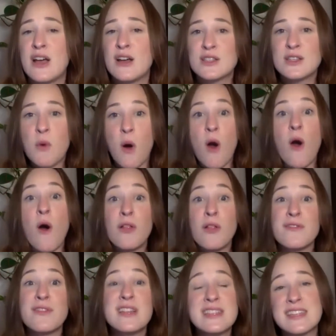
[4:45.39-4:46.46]
So all
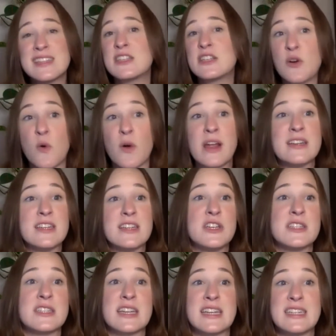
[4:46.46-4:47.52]
of this is going to
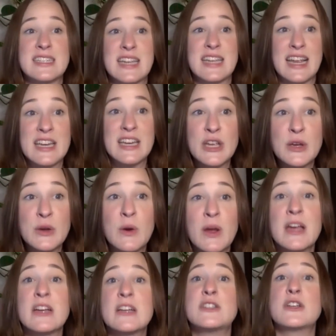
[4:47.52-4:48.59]
just continue
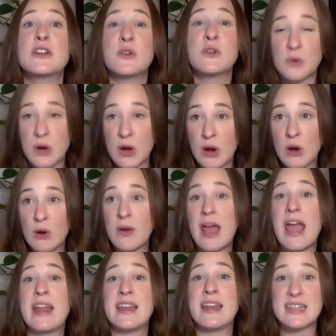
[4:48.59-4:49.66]
to grow
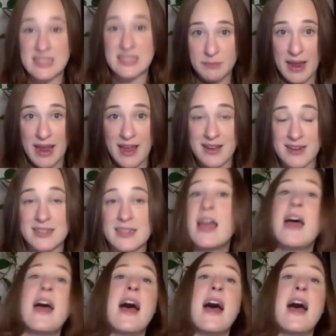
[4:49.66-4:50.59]
and expand.